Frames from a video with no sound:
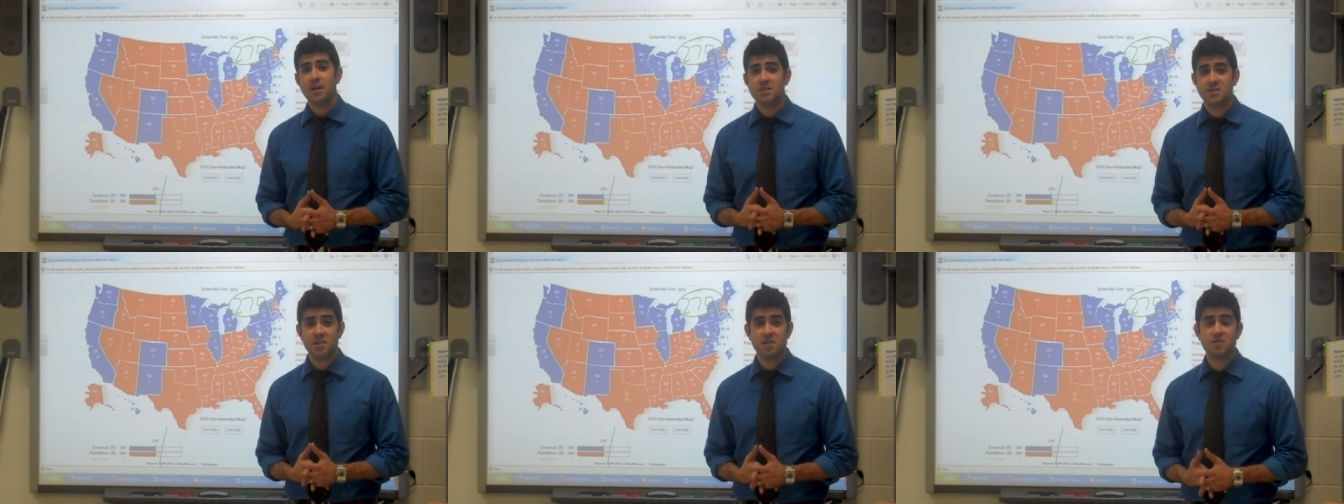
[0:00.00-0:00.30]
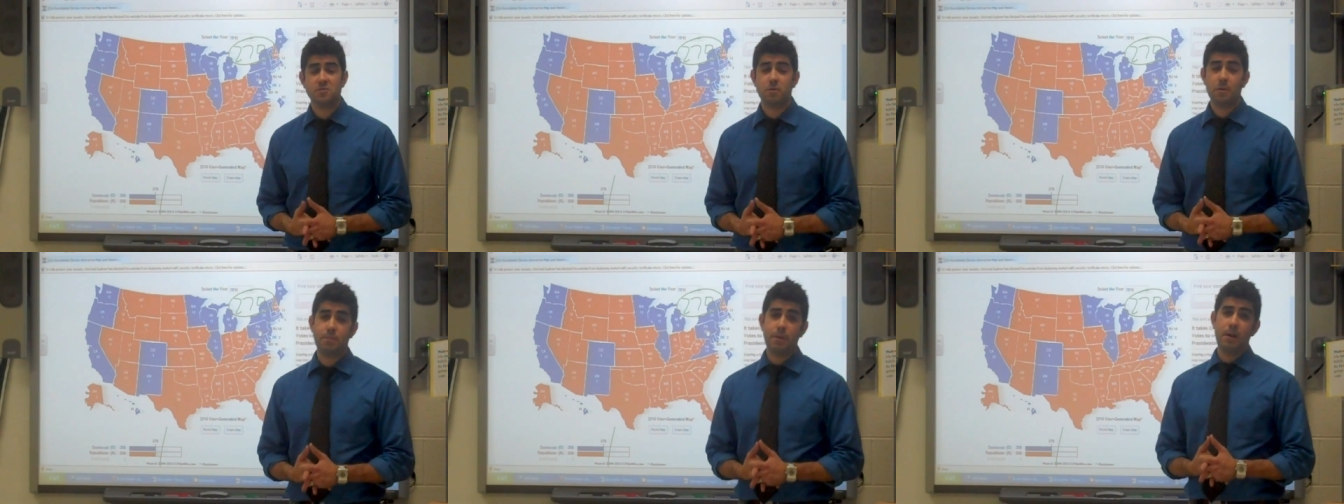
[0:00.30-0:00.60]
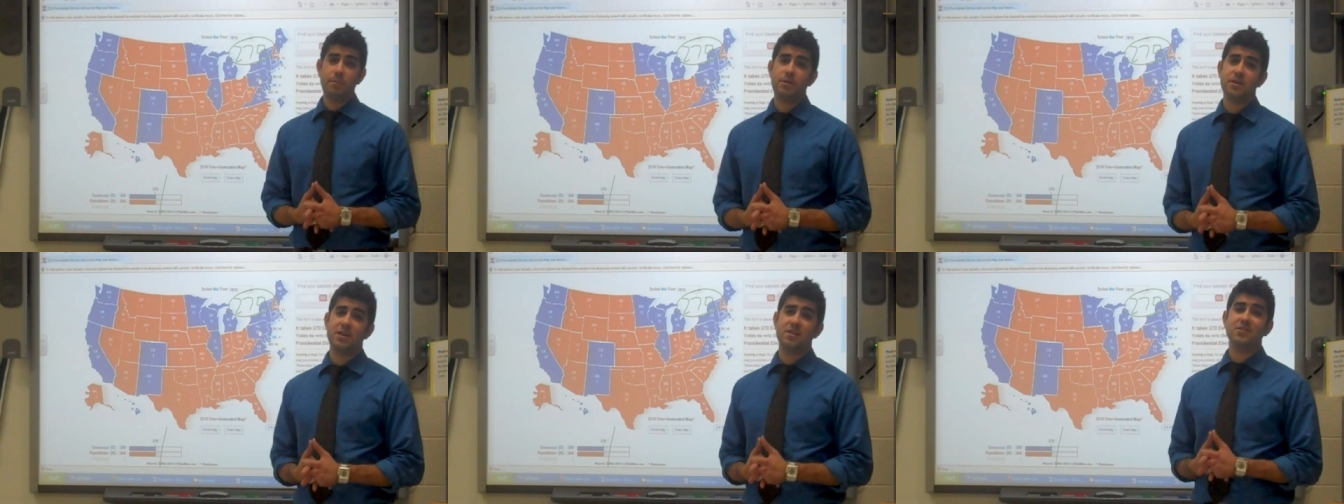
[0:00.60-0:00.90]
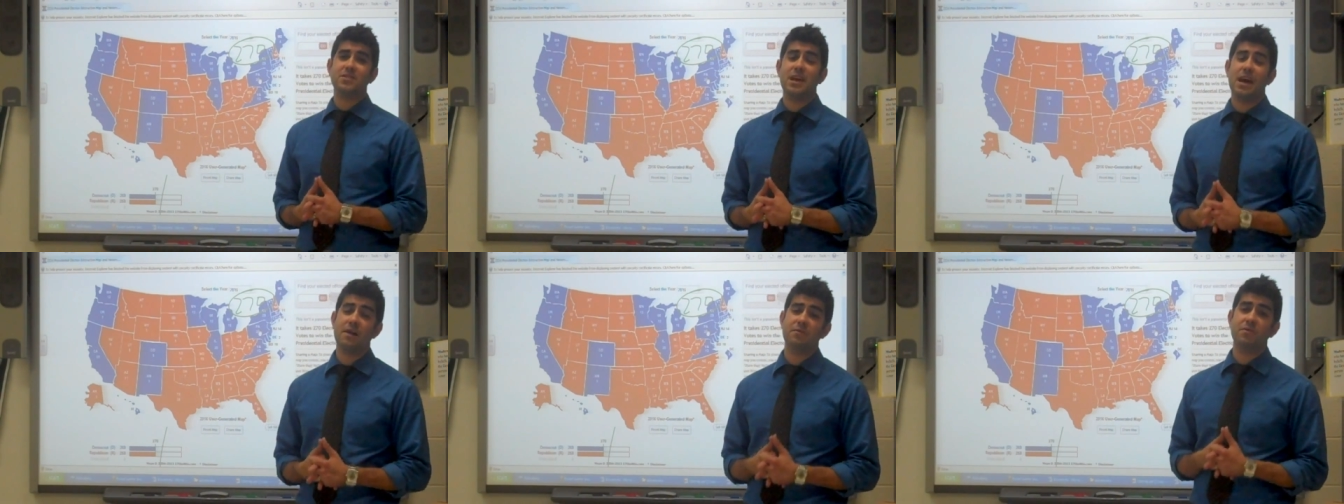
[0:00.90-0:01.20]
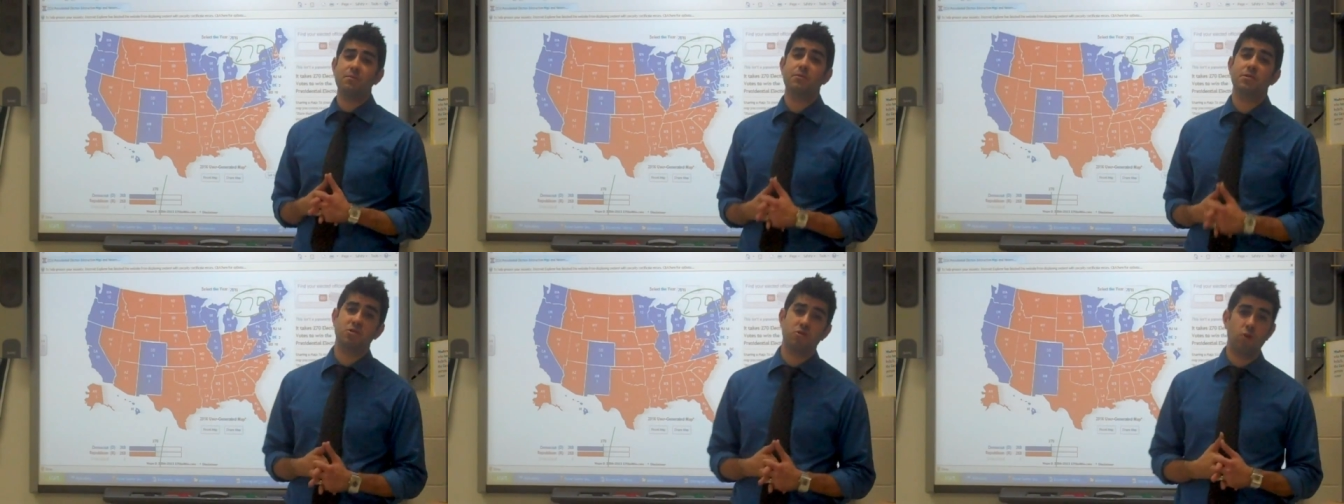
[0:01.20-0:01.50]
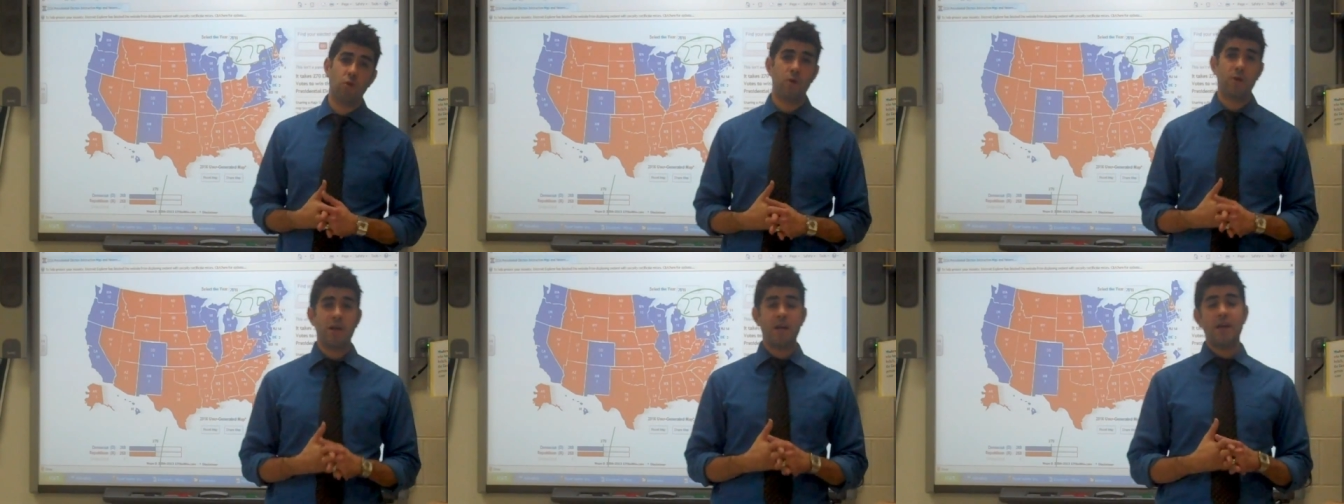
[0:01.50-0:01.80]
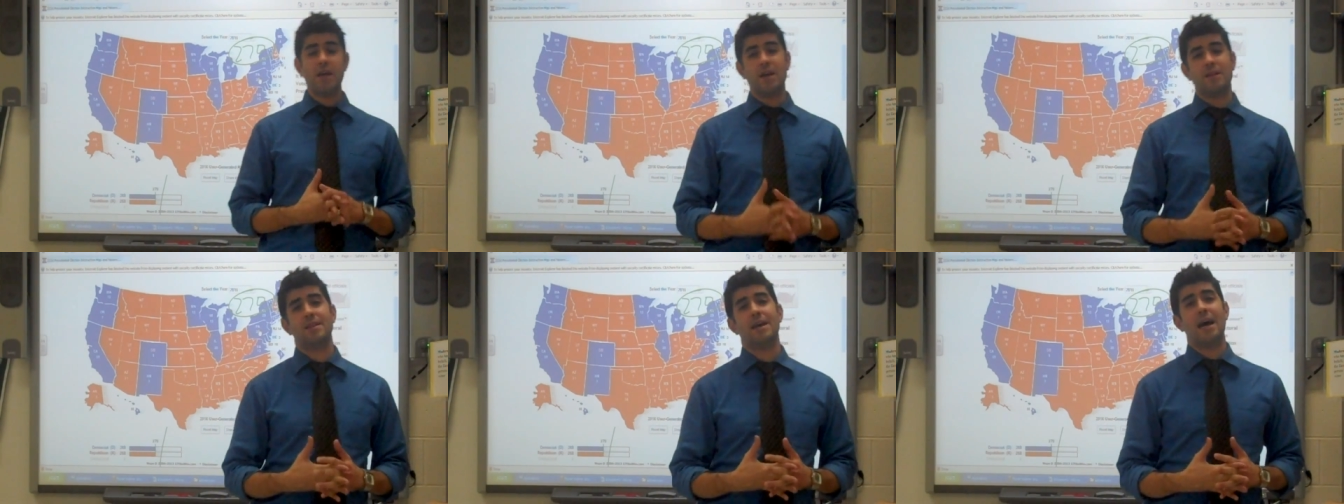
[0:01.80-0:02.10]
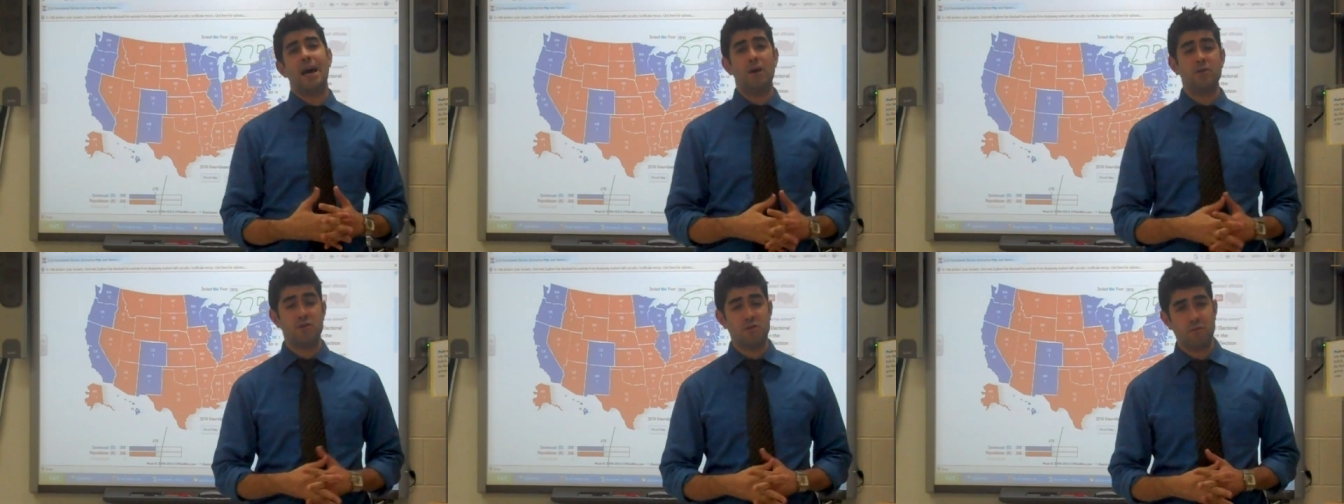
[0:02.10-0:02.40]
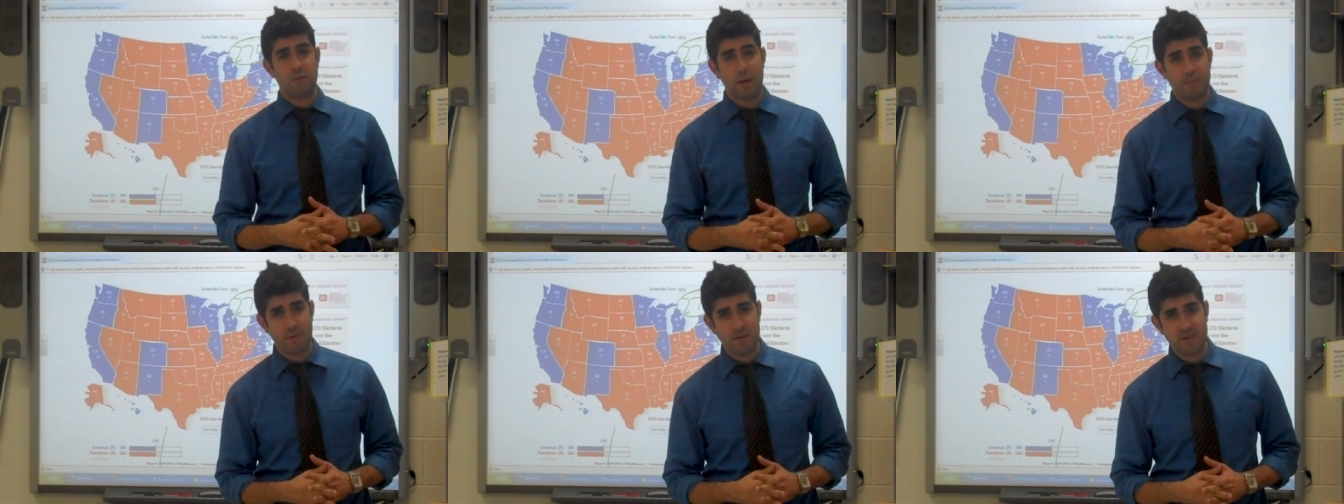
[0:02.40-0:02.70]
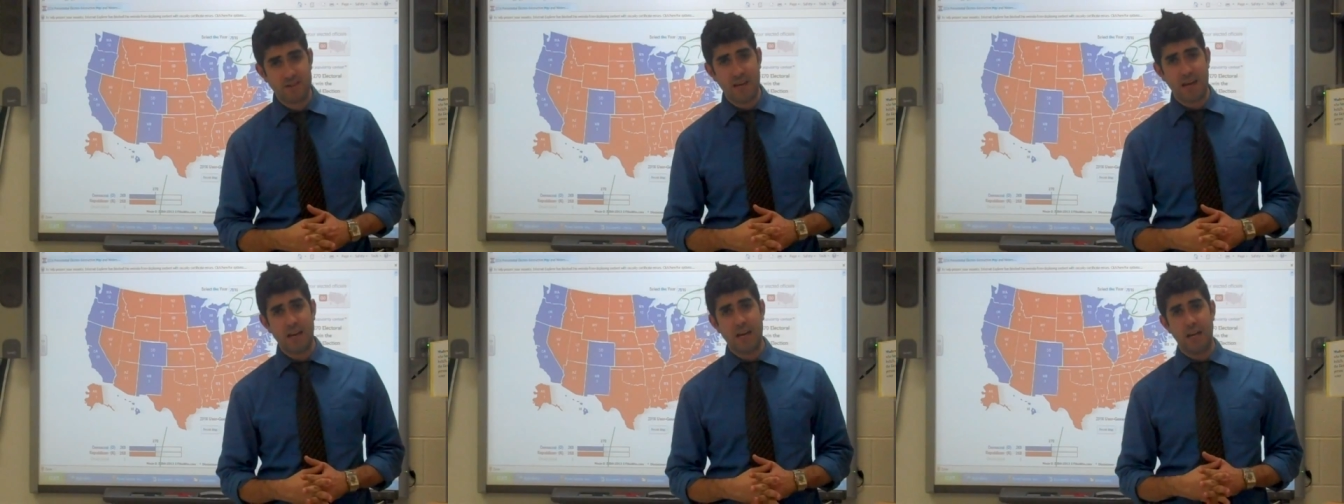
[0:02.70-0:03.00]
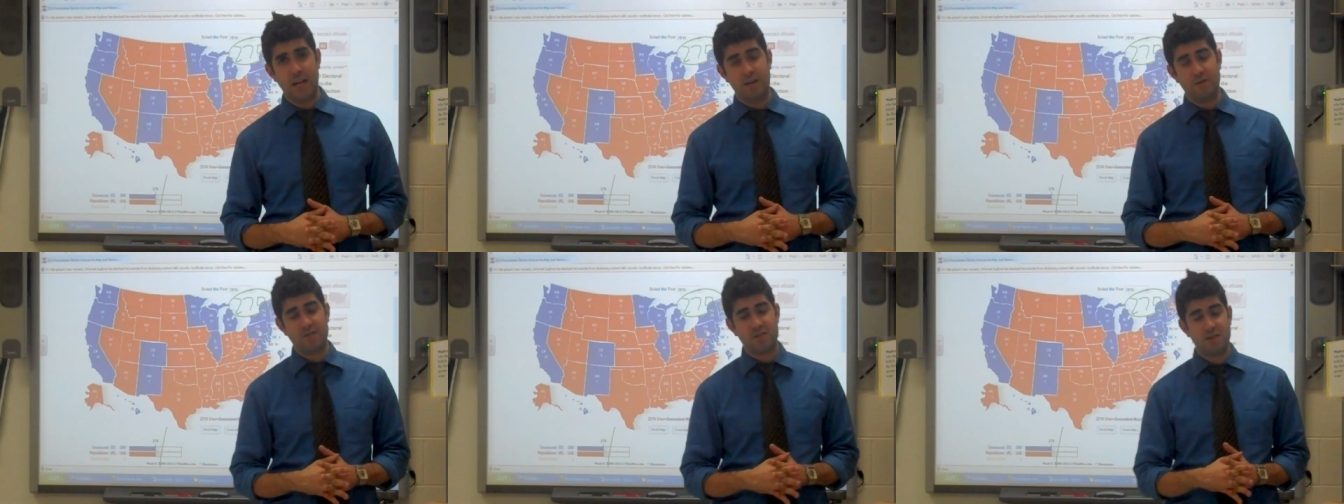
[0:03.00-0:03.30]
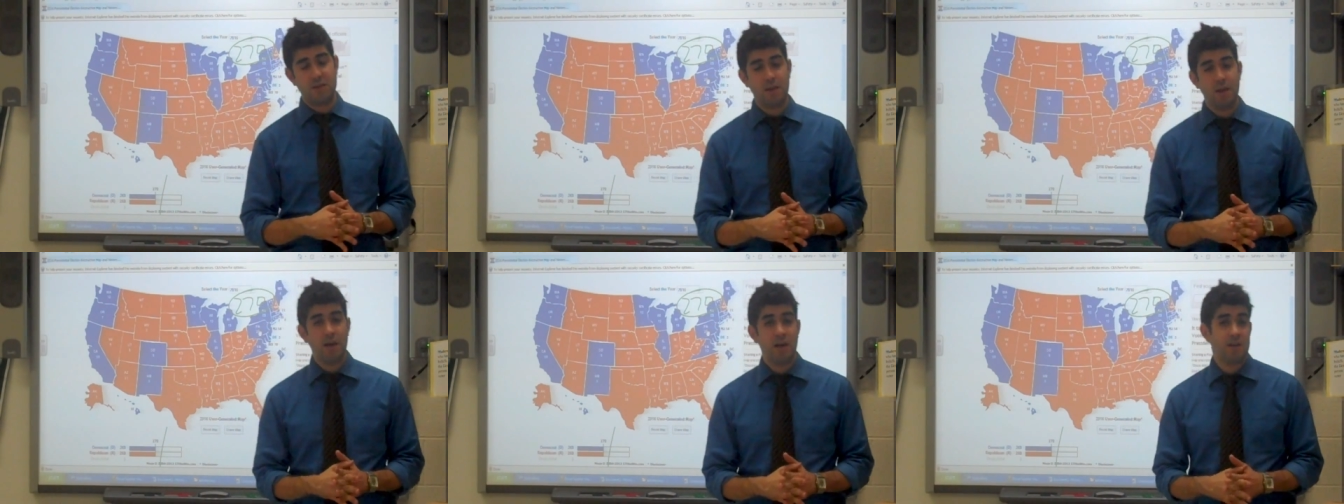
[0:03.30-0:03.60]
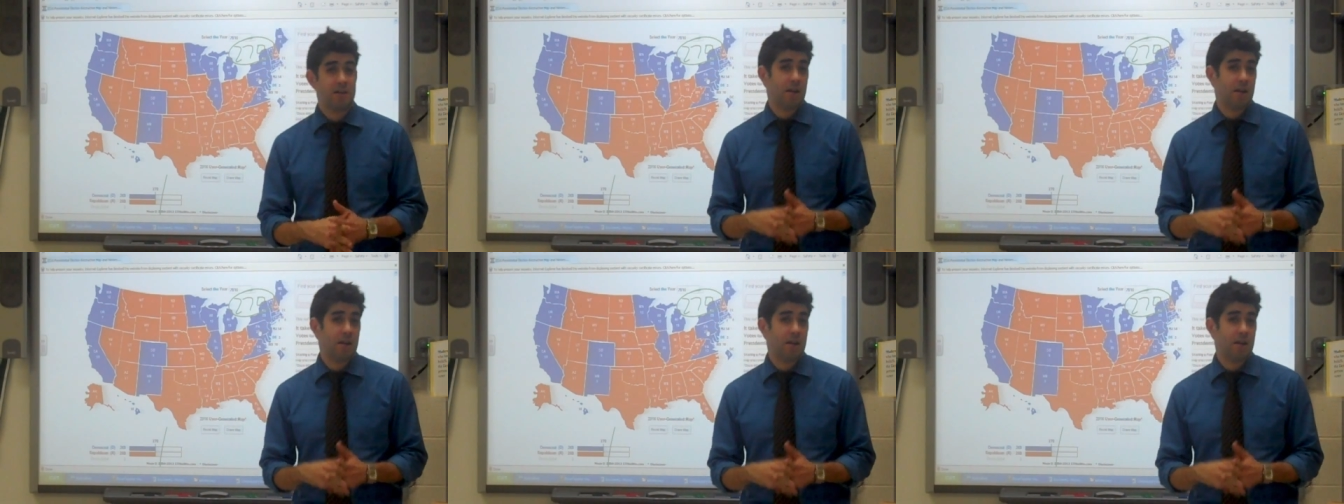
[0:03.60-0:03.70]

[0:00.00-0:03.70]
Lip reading: since Republicans have the majority in the House of Representatives.